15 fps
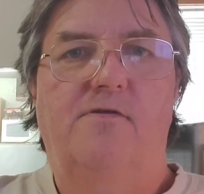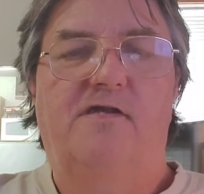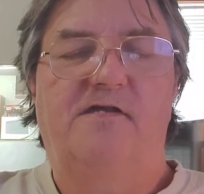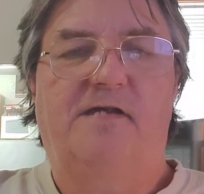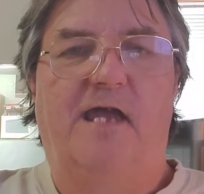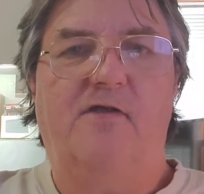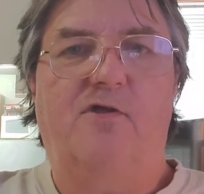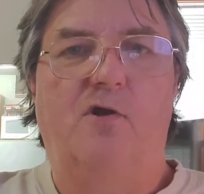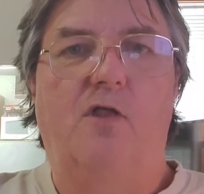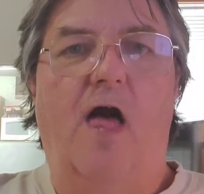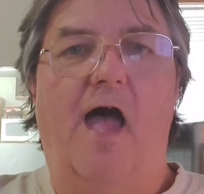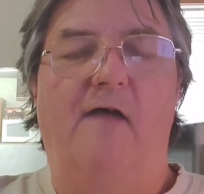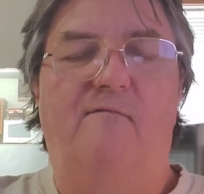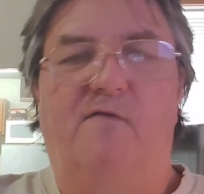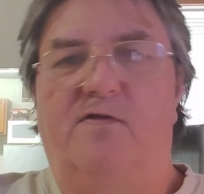to take their
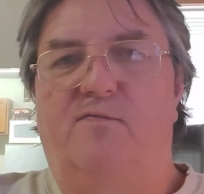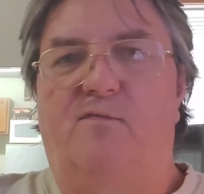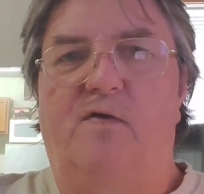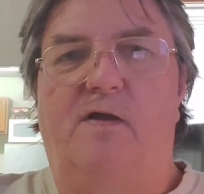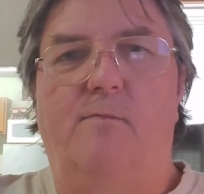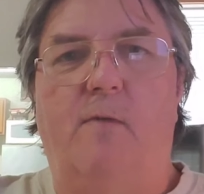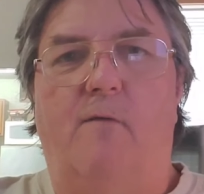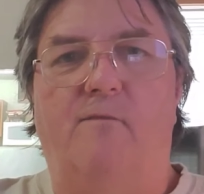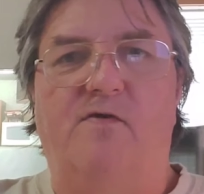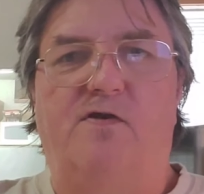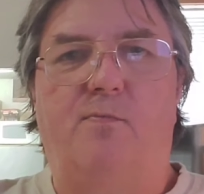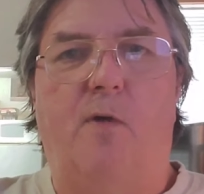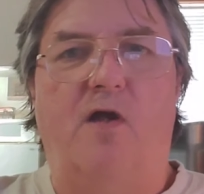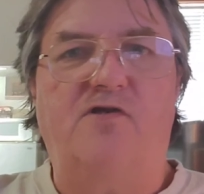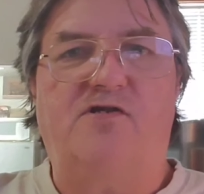life. It's freedom of
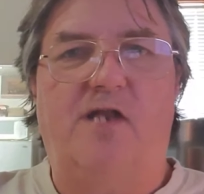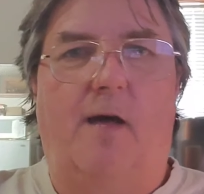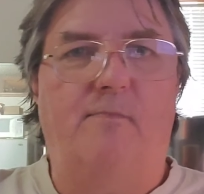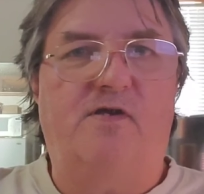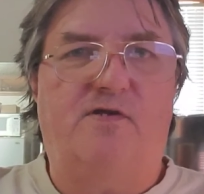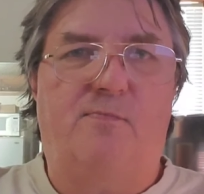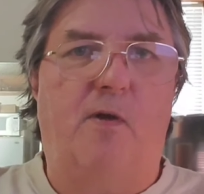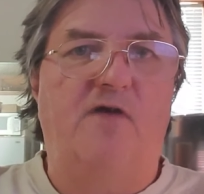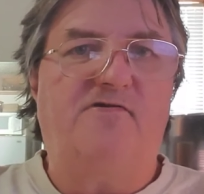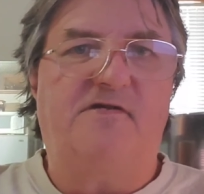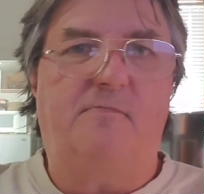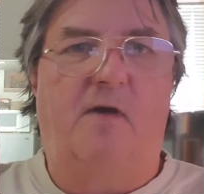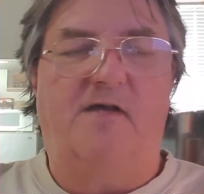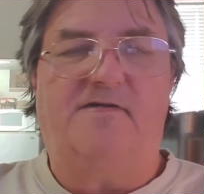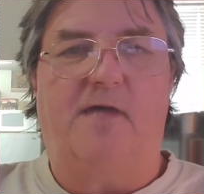expression. I'm
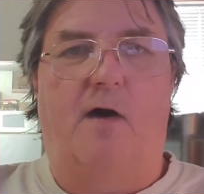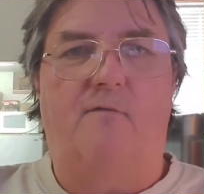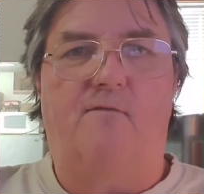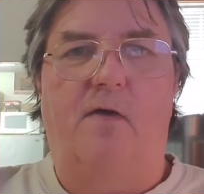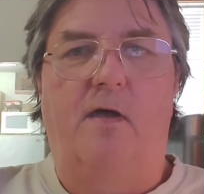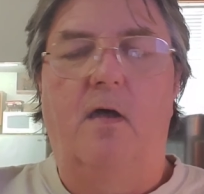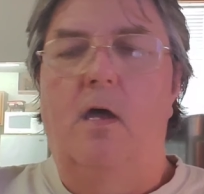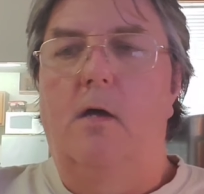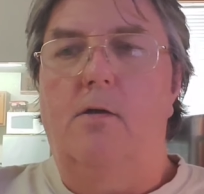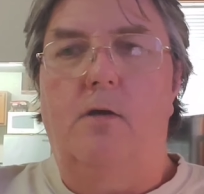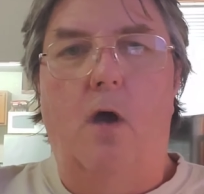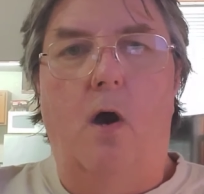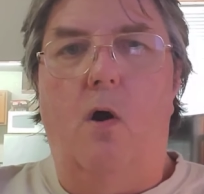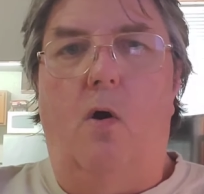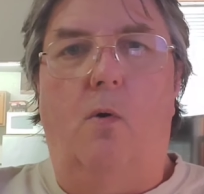expressing myself.
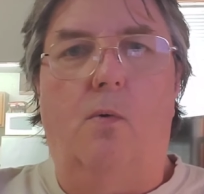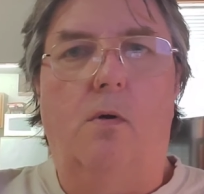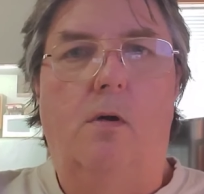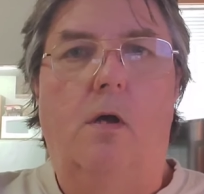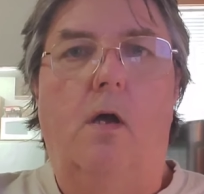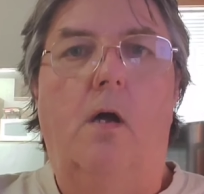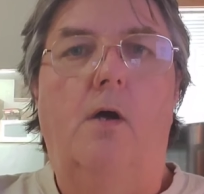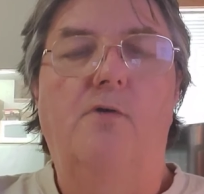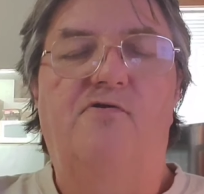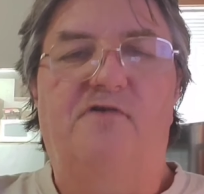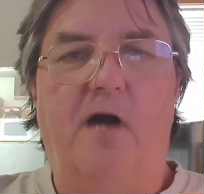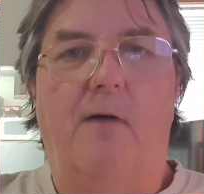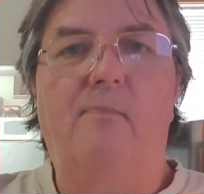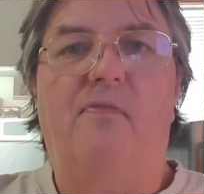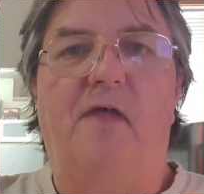No,
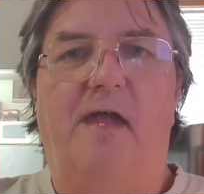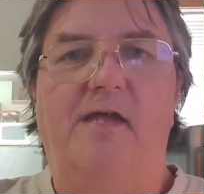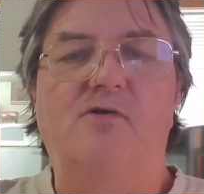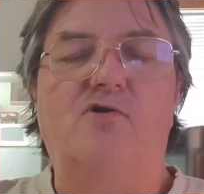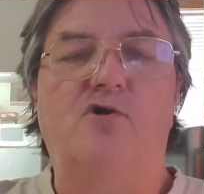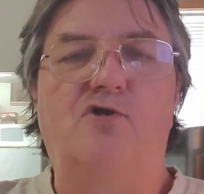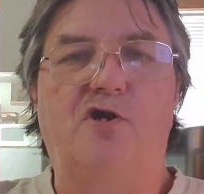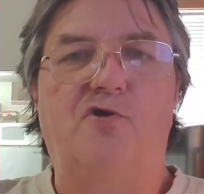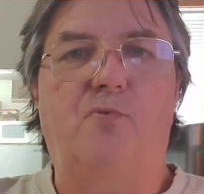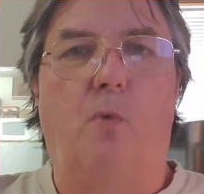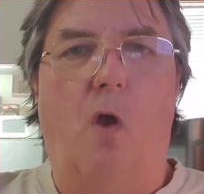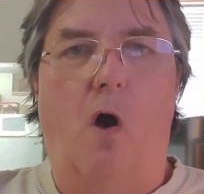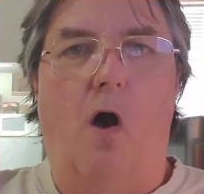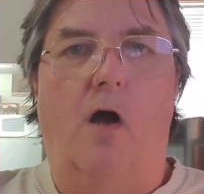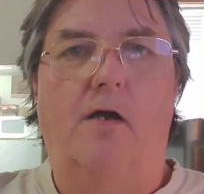some things are just
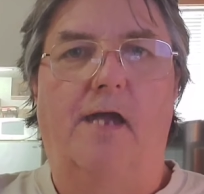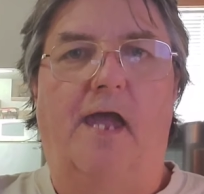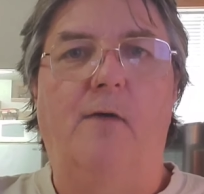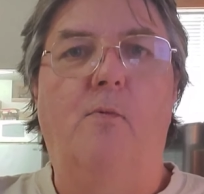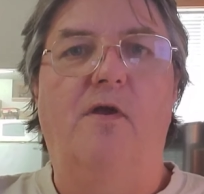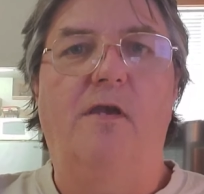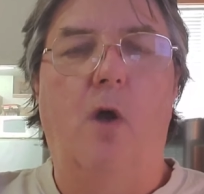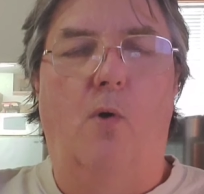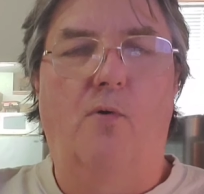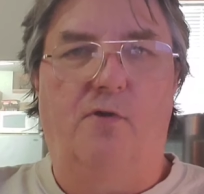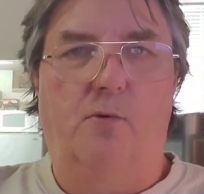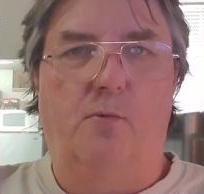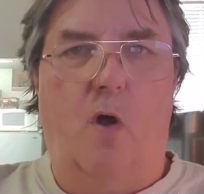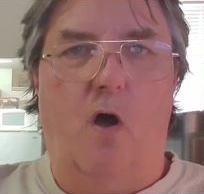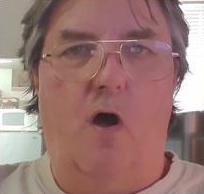wrong, and we know
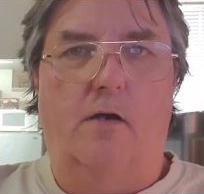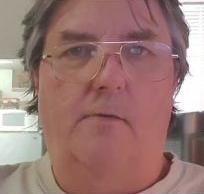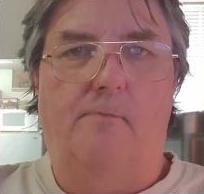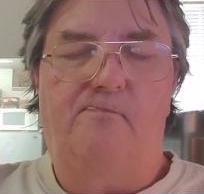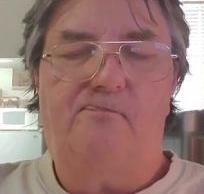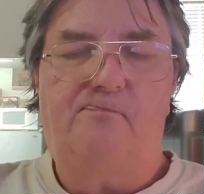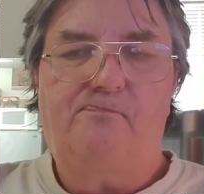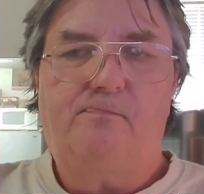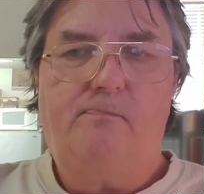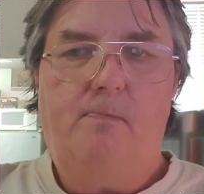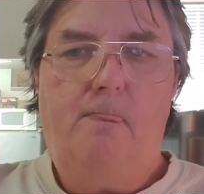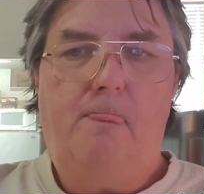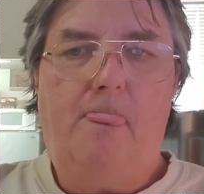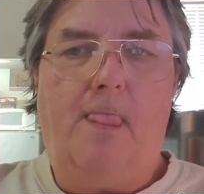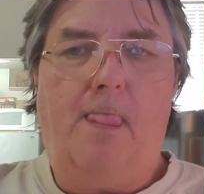they're wrong.
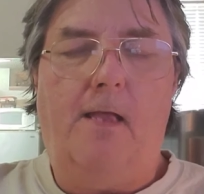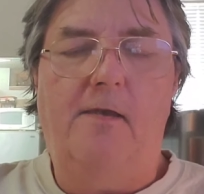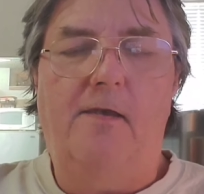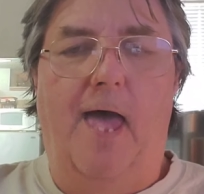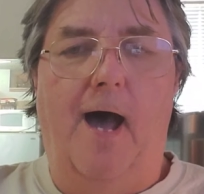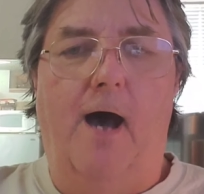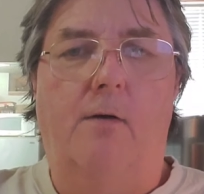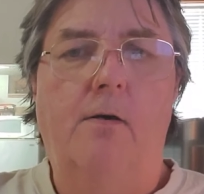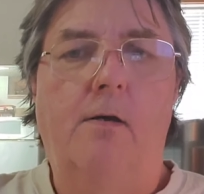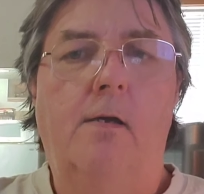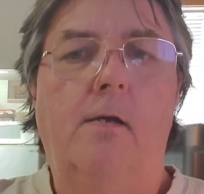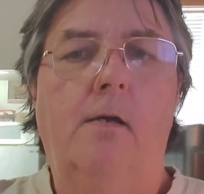Now,